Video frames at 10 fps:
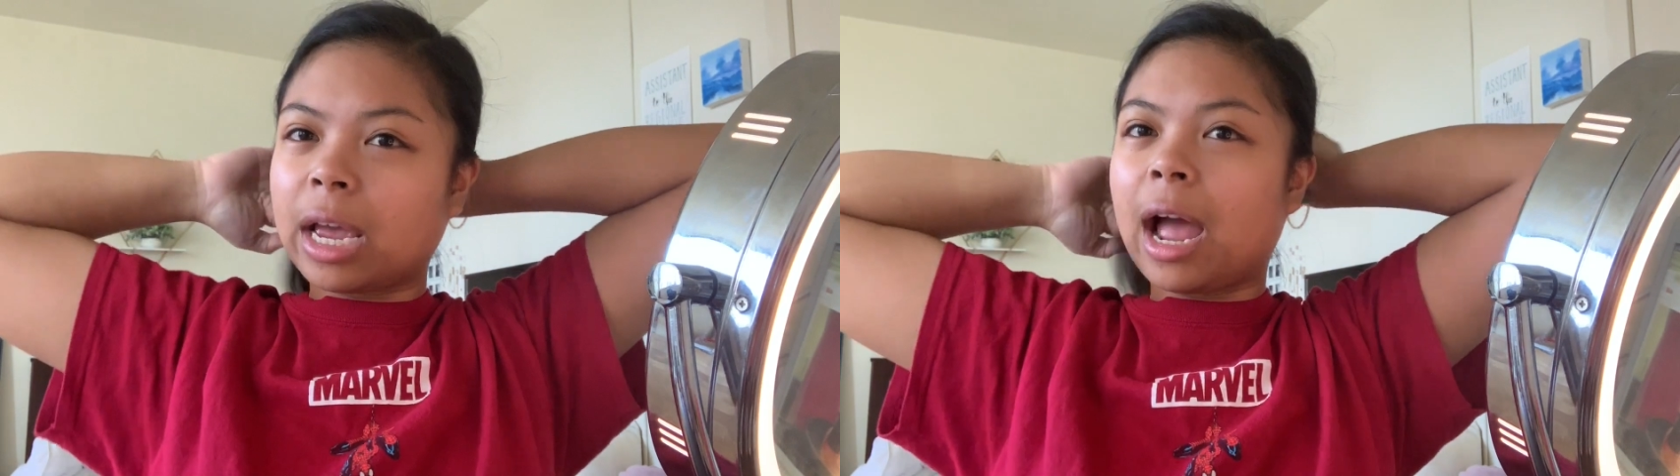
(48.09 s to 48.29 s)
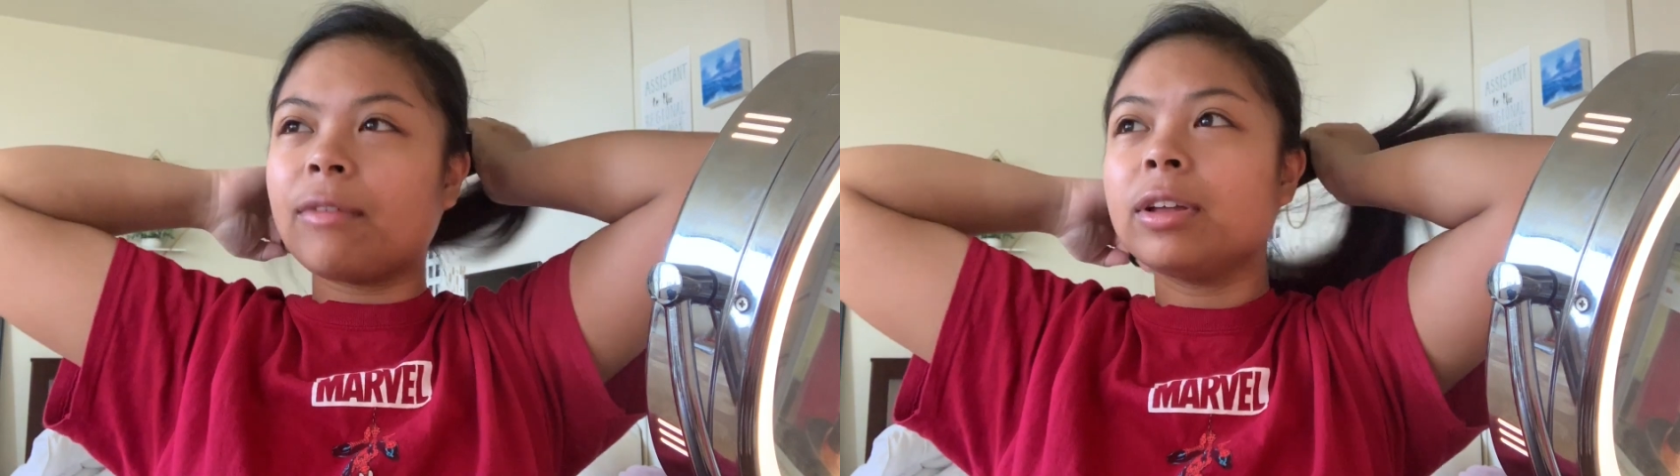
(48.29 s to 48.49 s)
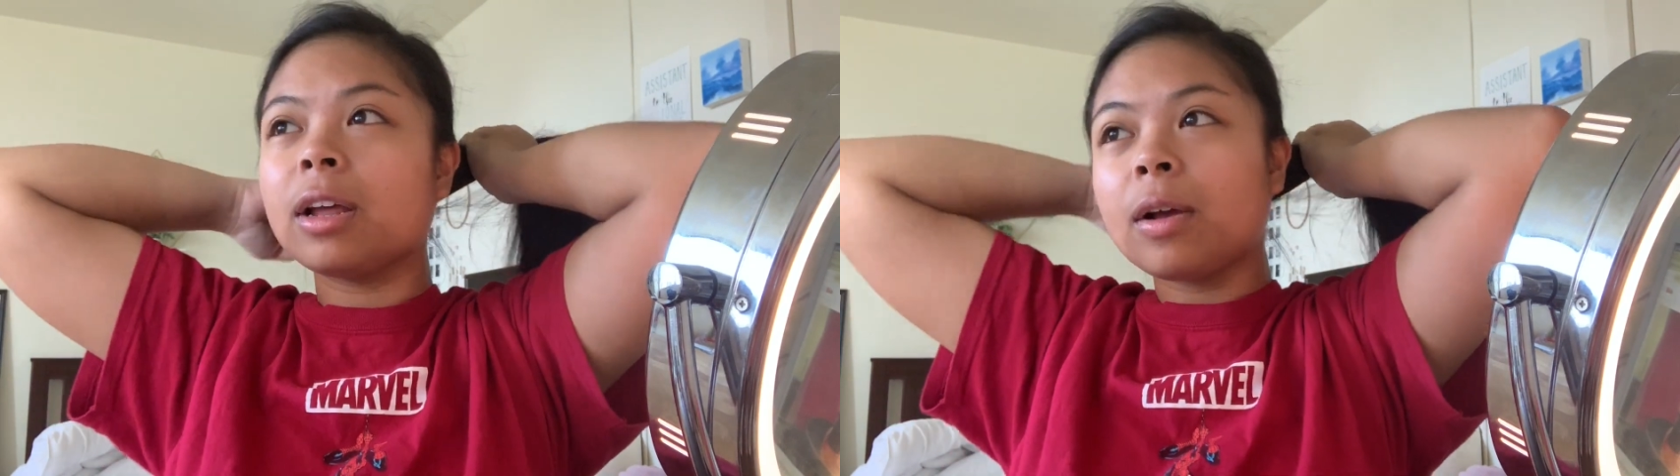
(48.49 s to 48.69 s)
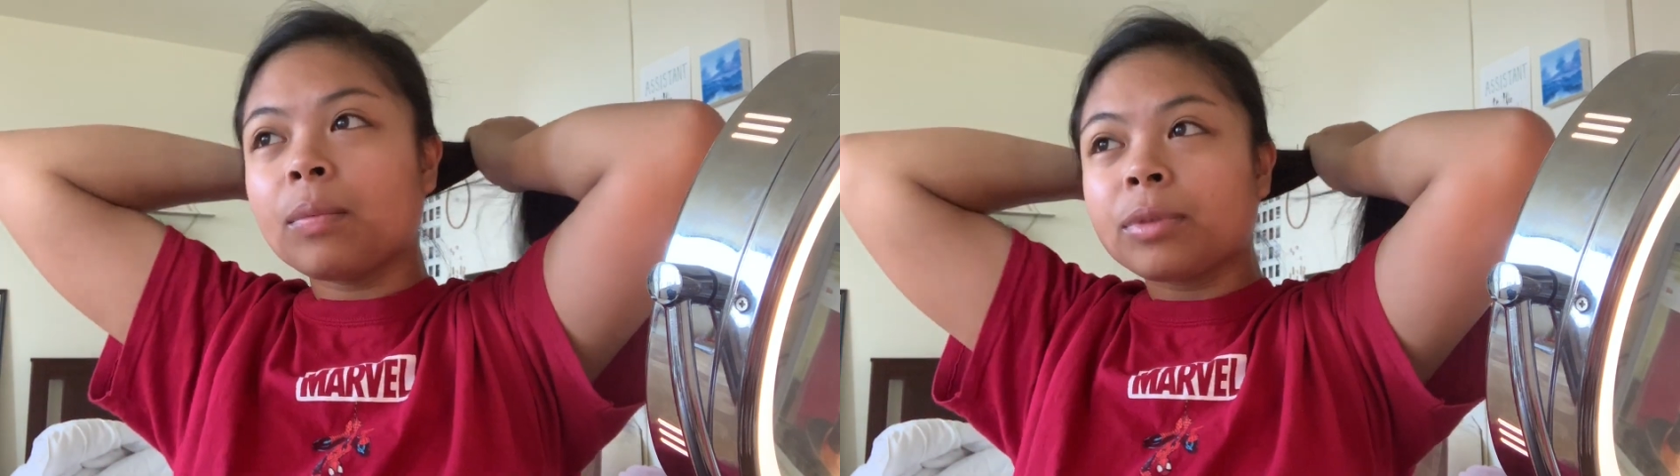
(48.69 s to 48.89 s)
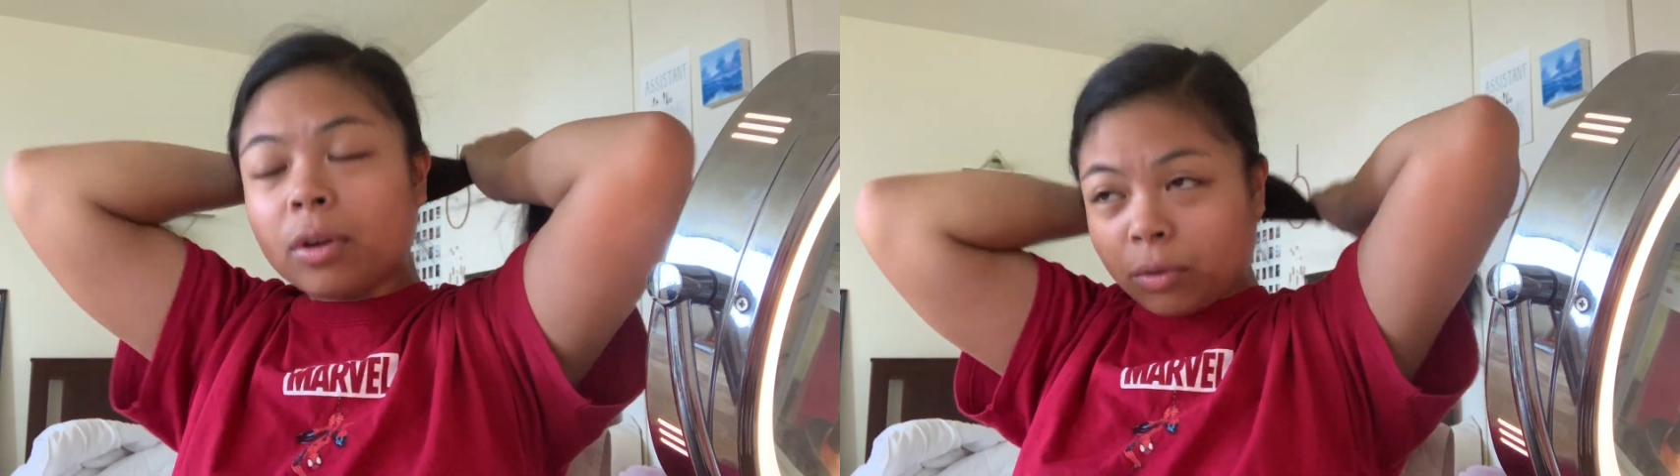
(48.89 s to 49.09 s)
I haven't
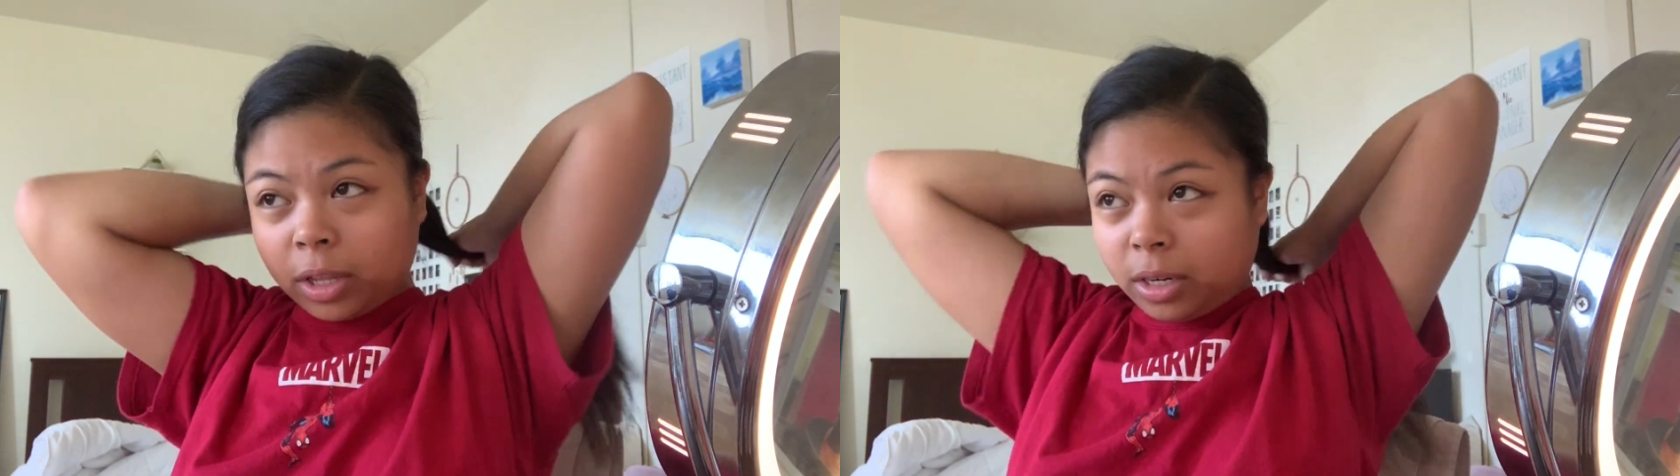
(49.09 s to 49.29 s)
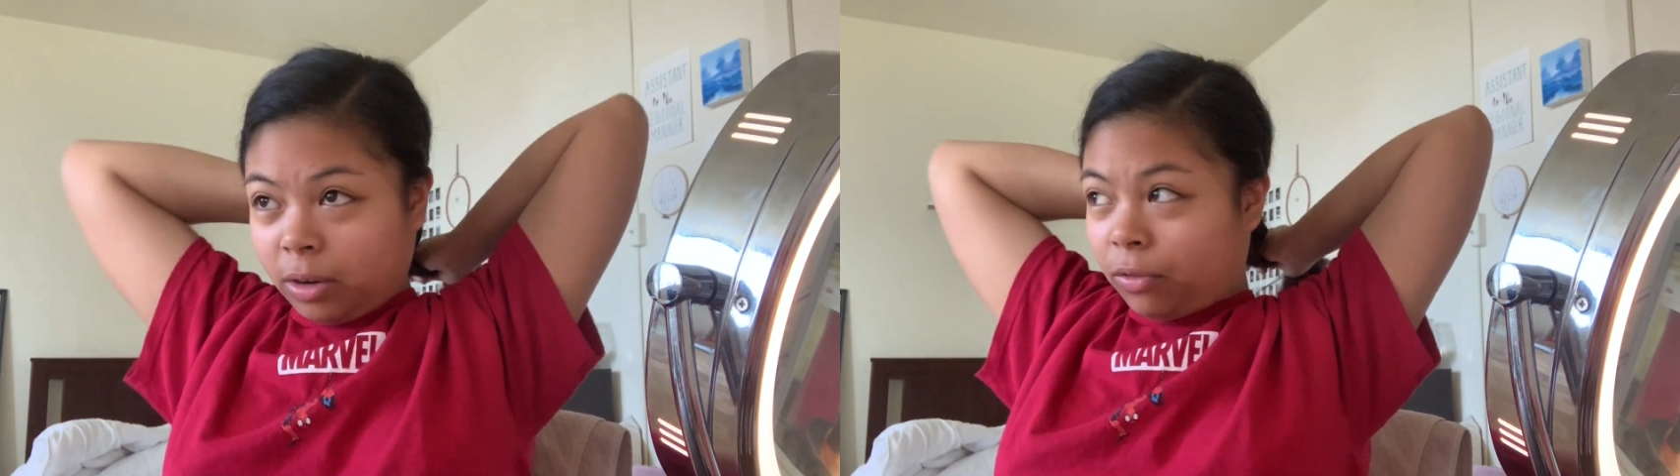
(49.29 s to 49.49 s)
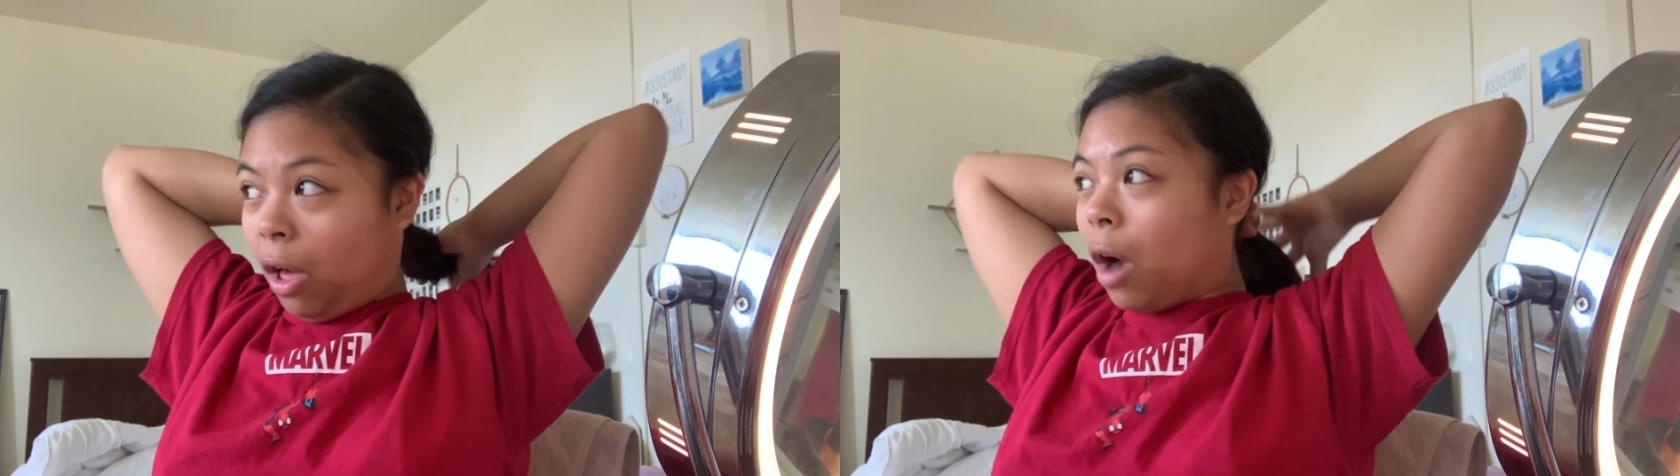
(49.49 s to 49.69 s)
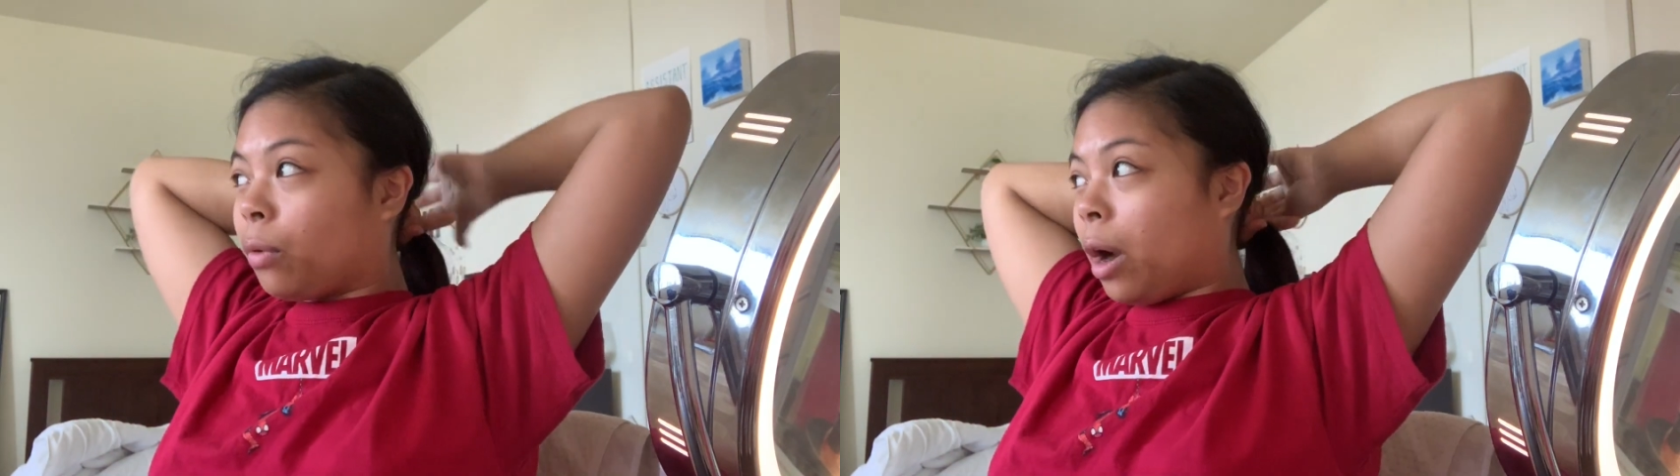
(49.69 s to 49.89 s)
really done a vlog